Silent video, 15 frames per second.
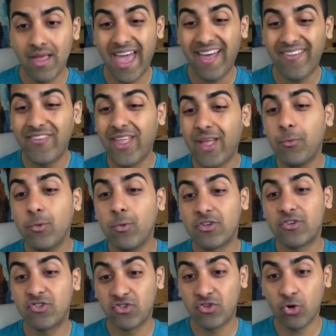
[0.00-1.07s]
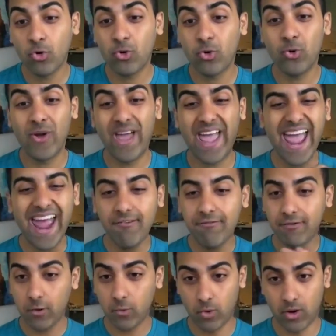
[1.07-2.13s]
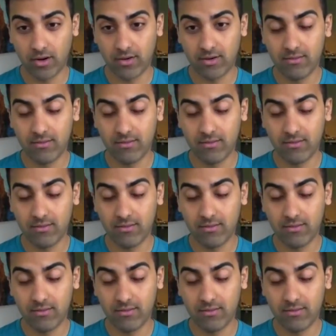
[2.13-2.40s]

and they would show you everyone